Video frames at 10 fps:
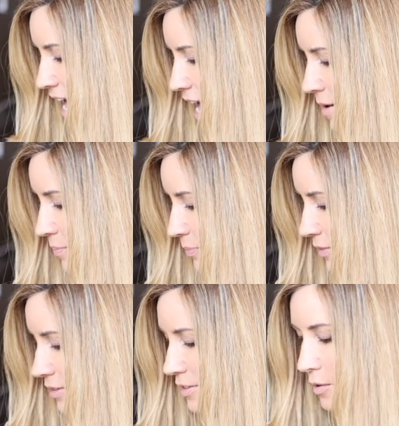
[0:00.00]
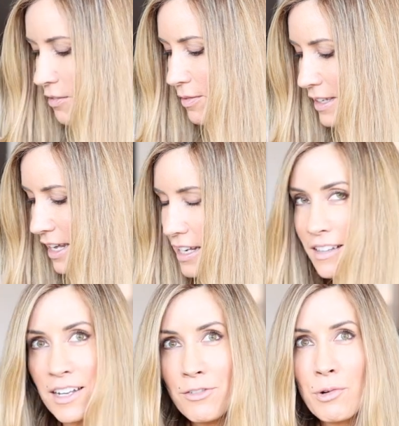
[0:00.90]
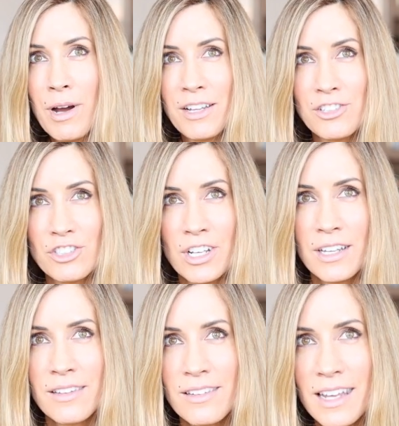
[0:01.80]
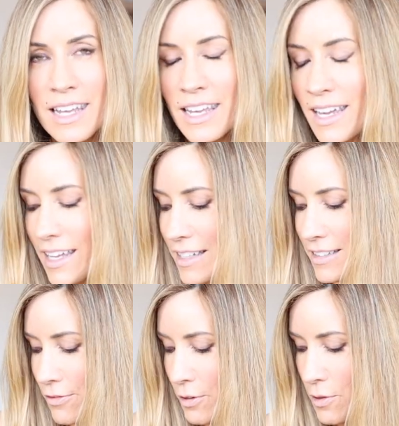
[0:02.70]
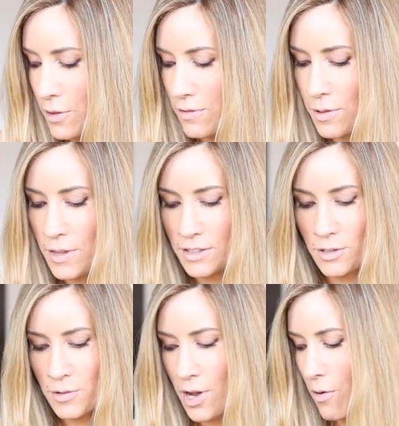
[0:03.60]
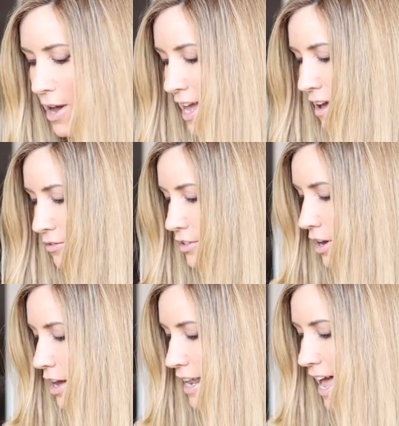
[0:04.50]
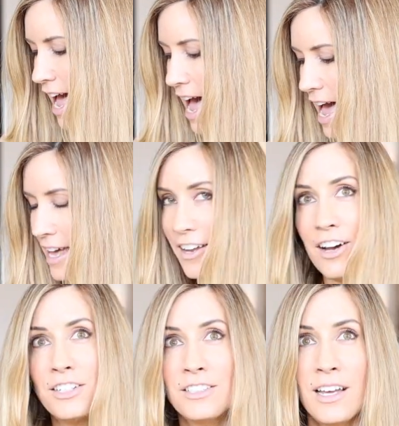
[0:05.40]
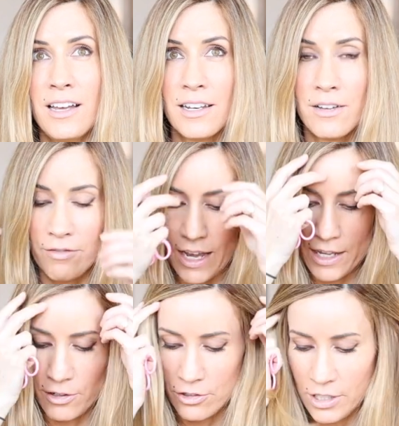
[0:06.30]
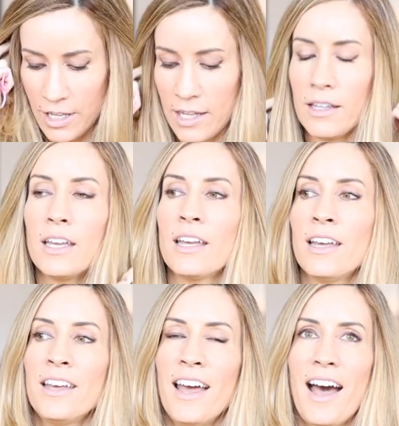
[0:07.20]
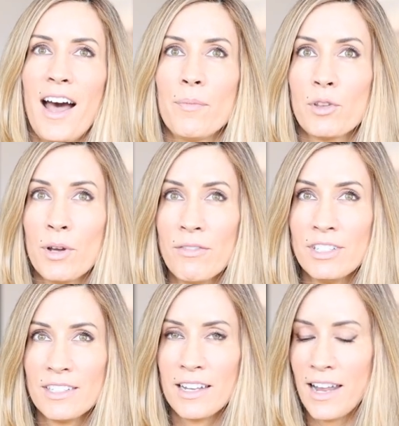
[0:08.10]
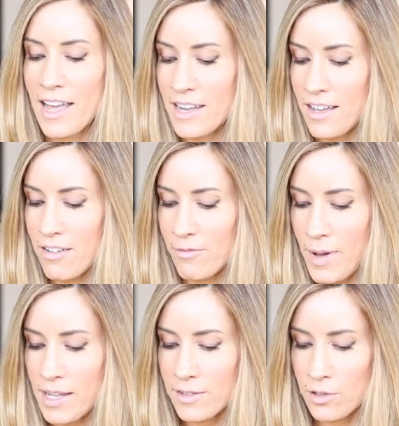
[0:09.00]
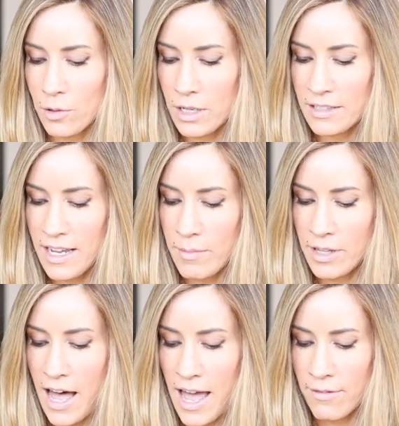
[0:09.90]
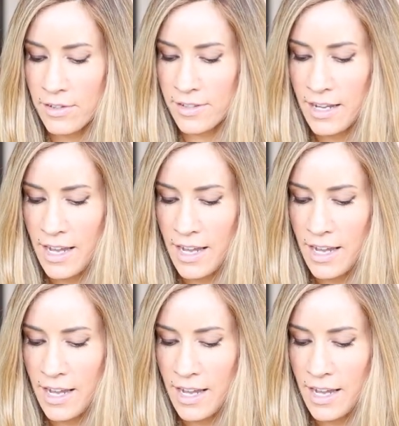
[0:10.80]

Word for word: Um, so I've been getting a lot of questions, and for those of you that don't know, I have not had a ton of energy lately. Um, so I haven't done any of my storytime lives.